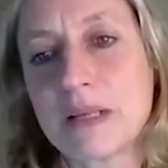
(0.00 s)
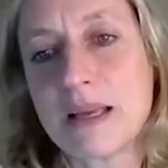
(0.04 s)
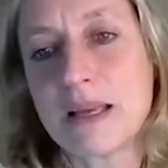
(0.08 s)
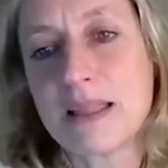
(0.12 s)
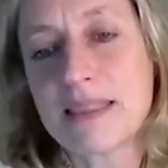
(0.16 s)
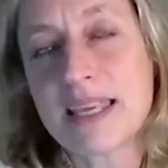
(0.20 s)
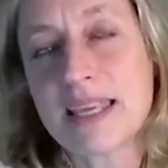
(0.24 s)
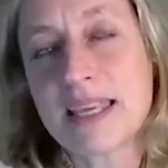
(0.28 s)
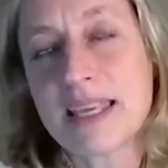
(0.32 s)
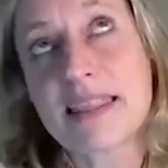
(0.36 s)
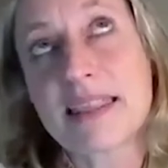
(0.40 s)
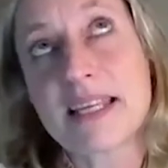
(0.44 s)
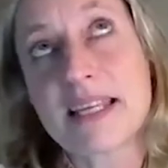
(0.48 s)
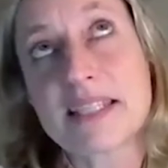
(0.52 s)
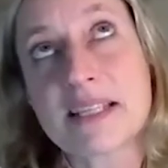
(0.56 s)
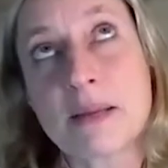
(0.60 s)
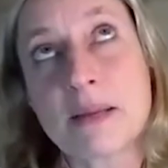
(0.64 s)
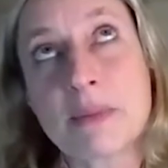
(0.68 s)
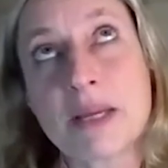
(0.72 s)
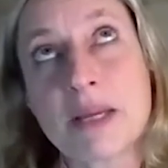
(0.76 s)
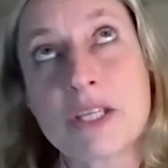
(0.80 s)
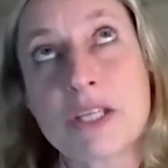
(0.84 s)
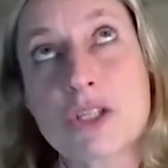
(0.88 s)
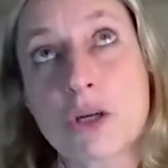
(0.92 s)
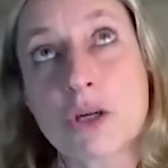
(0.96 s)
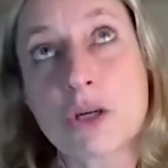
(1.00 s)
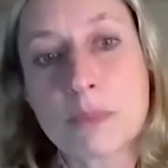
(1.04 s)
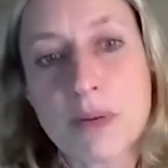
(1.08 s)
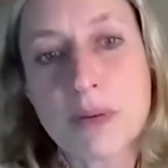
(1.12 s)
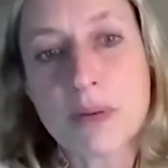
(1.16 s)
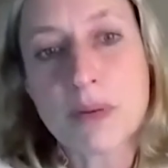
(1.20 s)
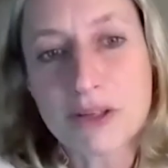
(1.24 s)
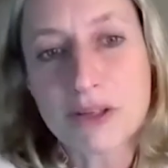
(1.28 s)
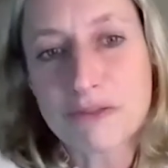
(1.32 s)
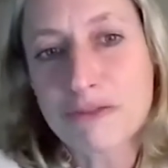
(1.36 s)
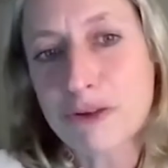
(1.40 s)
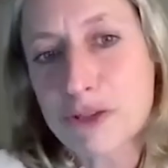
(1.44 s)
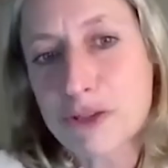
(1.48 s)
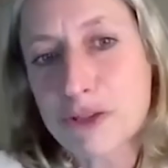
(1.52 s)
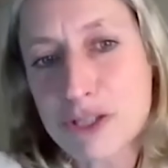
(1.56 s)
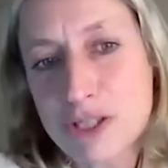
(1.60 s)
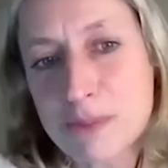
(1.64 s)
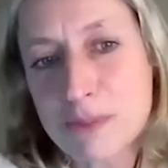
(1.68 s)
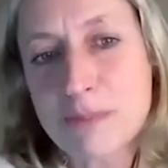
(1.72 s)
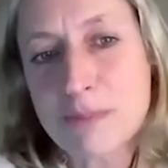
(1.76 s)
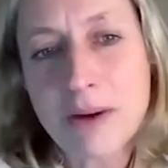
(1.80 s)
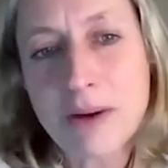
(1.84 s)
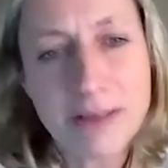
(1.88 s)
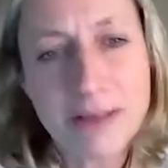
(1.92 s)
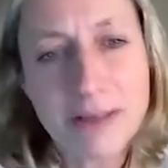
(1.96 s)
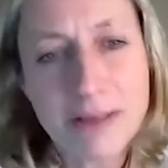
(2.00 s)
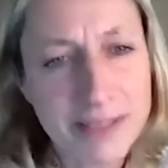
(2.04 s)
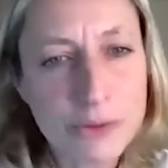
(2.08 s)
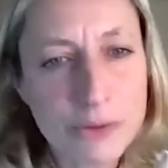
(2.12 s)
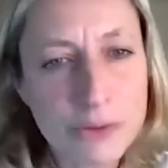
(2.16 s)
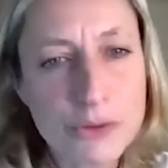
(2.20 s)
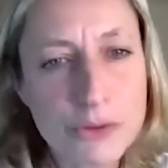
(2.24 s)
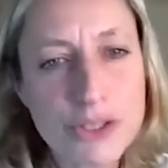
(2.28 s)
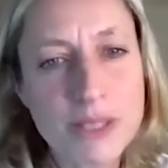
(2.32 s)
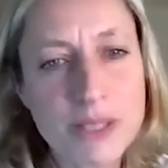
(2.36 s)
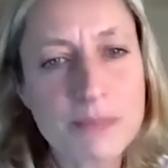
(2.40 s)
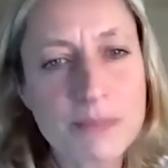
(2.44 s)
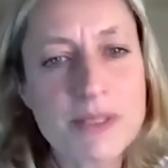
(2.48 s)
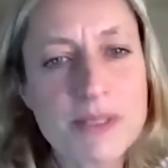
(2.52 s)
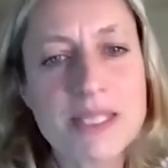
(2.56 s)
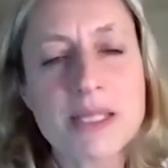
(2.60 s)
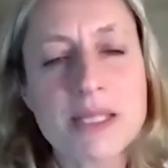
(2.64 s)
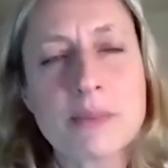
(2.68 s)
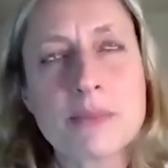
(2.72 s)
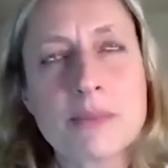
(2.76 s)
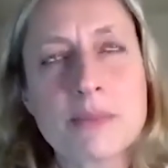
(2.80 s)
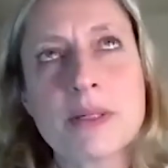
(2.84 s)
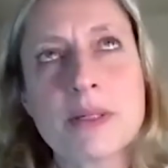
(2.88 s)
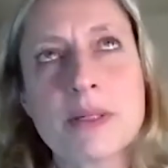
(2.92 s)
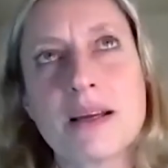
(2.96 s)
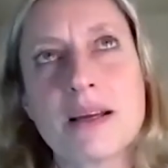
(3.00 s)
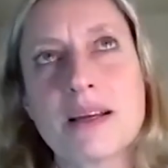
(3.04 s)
I think at that time I joined my first market leadership team.